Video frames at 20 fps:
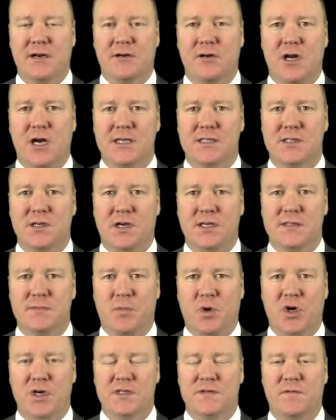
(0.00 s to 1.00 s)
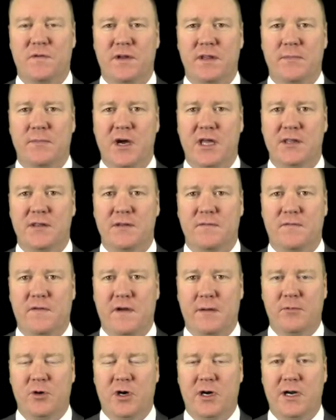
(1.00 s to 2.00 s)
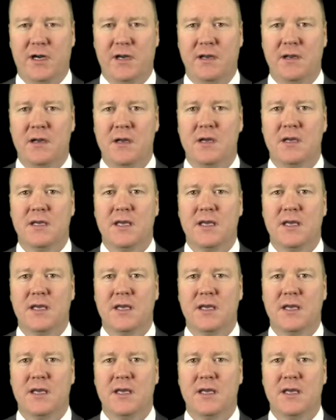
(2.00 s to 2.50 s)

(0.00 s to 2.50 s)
across all sports for the month of February.